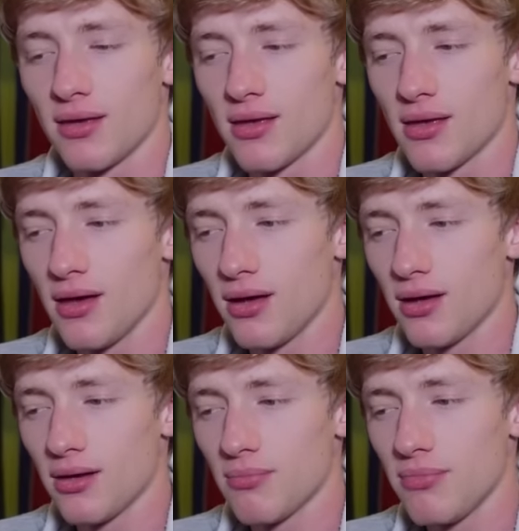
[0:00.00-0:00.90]
Uh,
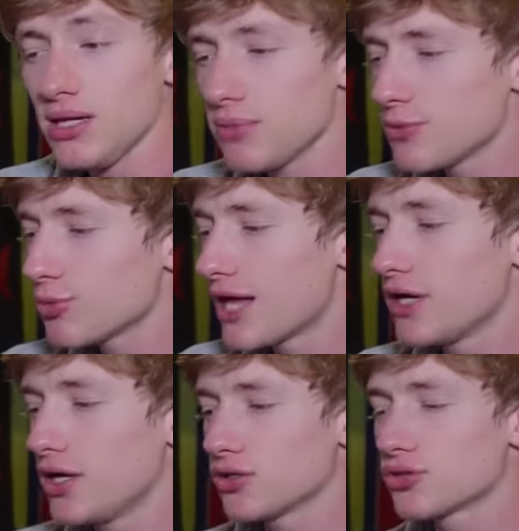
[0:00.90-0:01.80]
many people have
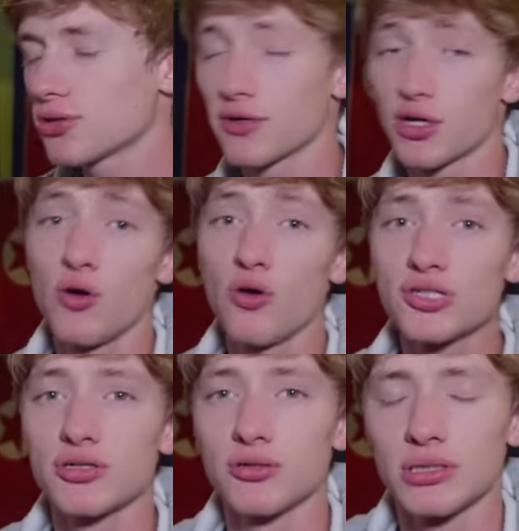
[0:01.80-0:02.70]
a sort of a
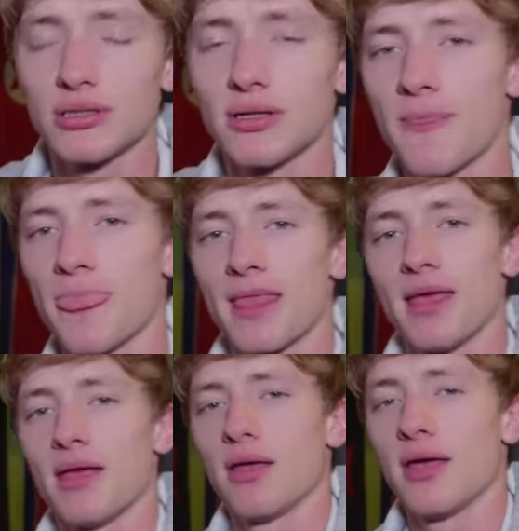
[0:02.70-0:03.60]
cultural
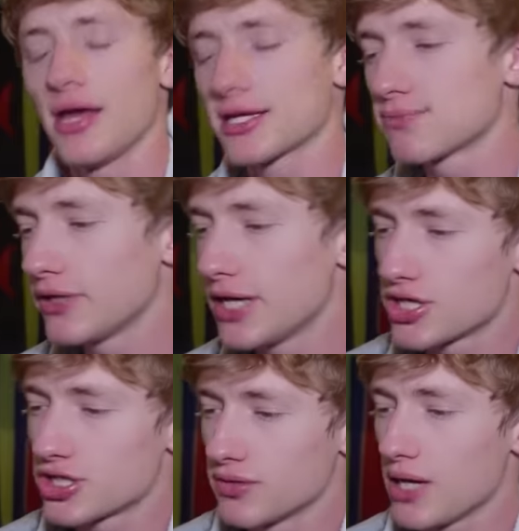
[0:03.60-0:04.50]

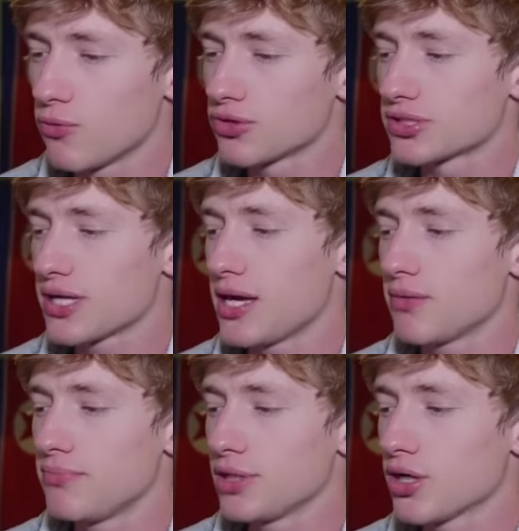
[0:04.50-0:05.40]
explanation. They will say,
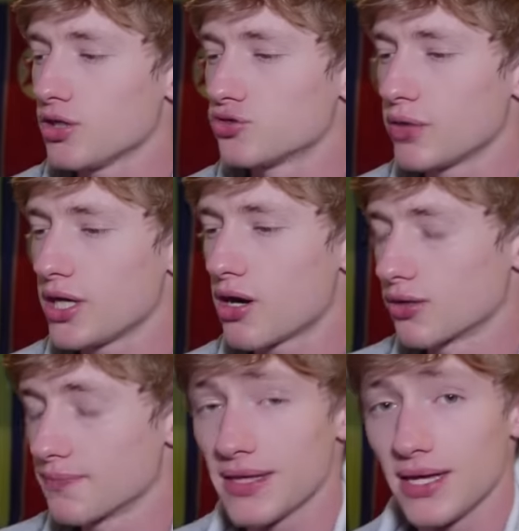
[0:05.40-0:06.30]
because we are
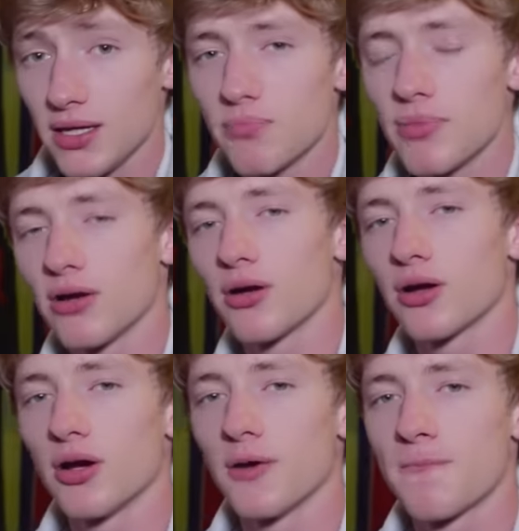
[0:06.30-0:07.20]
in
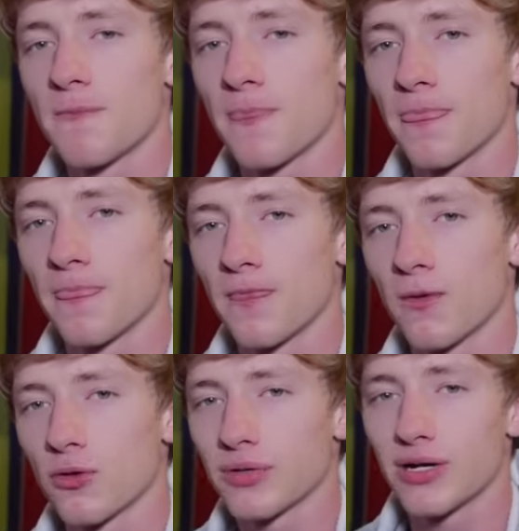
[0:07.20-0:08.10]
America,
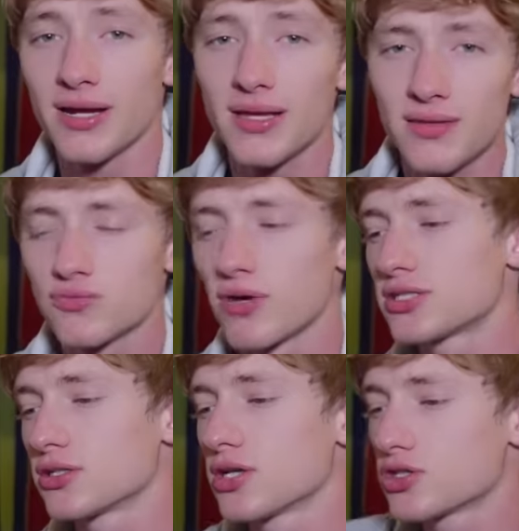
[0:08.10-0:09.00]
or we are in these
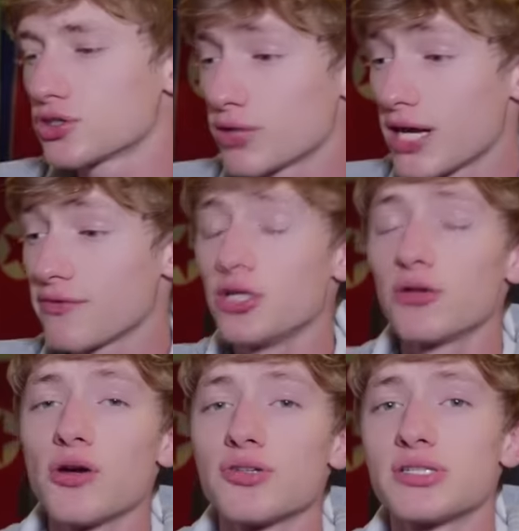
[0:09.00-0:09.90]
Western countries, we have
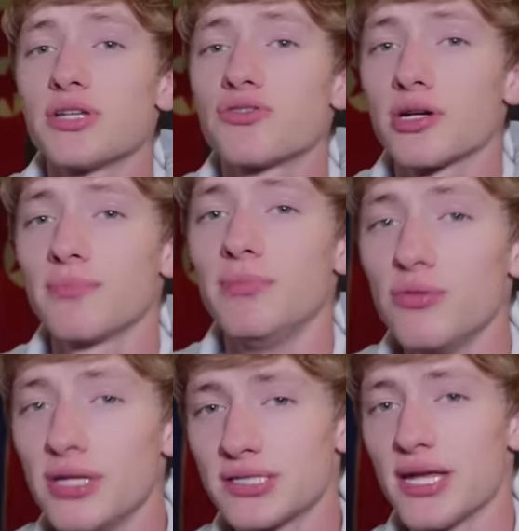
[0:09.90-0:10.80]
Eurocentric
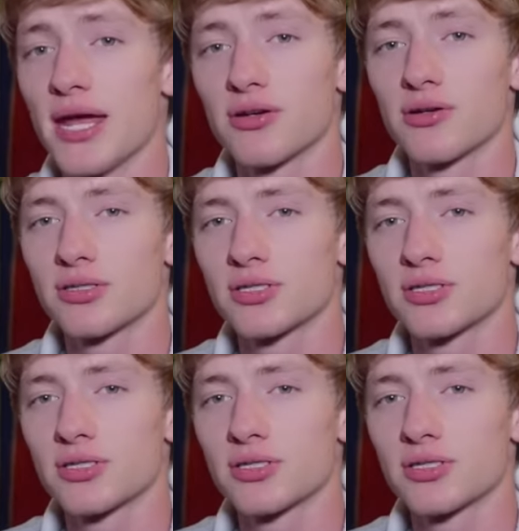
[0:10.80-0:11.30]
beauty standards.